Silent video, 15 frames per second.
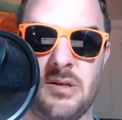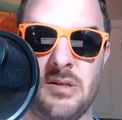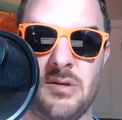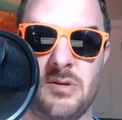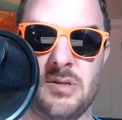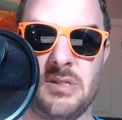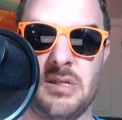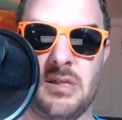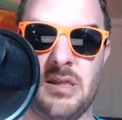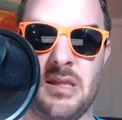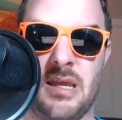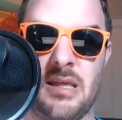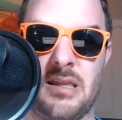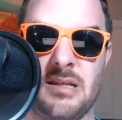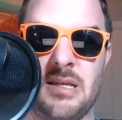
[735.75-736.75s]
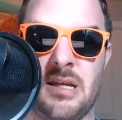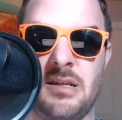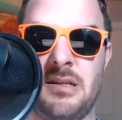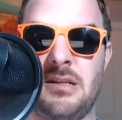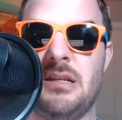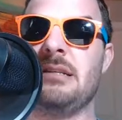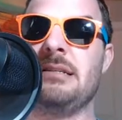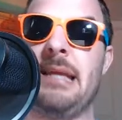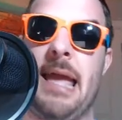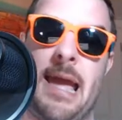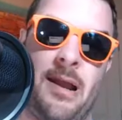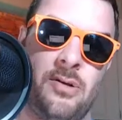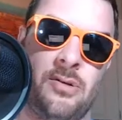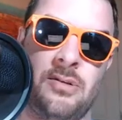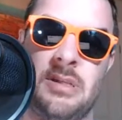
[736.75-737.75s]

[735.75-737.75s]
You see that they technically need a tackle,